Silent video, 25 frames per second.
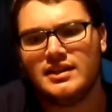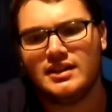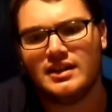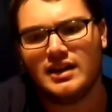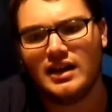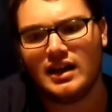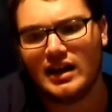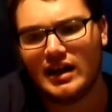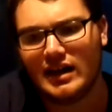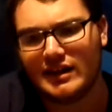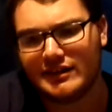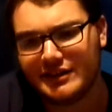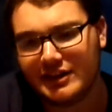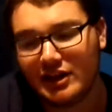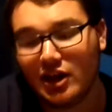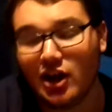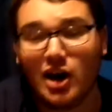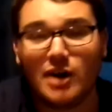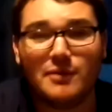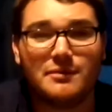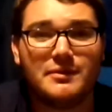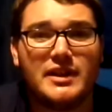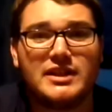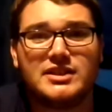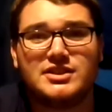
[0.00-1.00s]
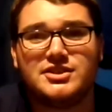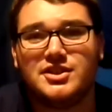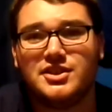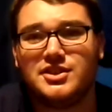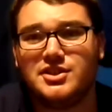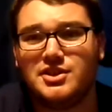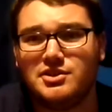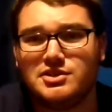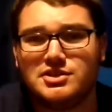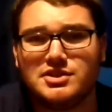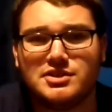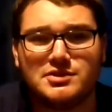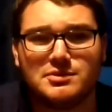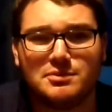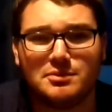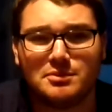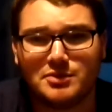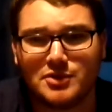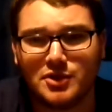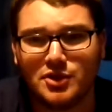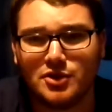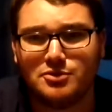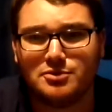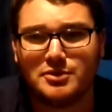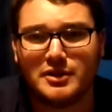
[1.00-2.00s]
The offense could use some
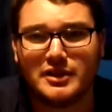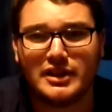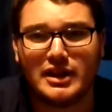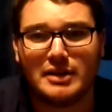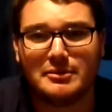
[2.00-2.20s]
improvement.